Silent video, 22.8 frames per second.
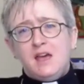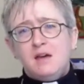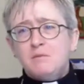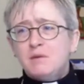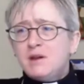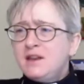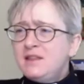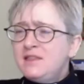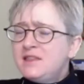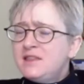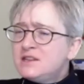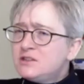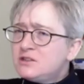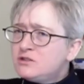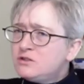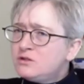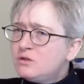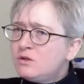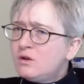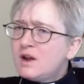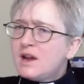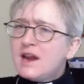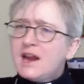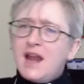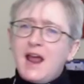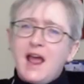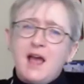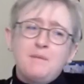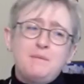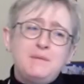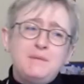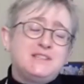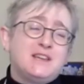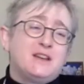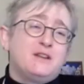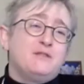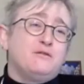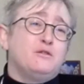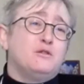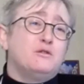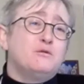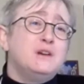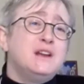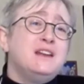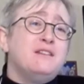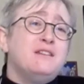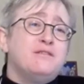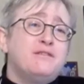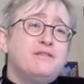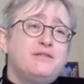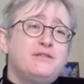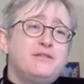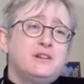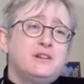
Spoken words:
But in this story, it happens out of grief.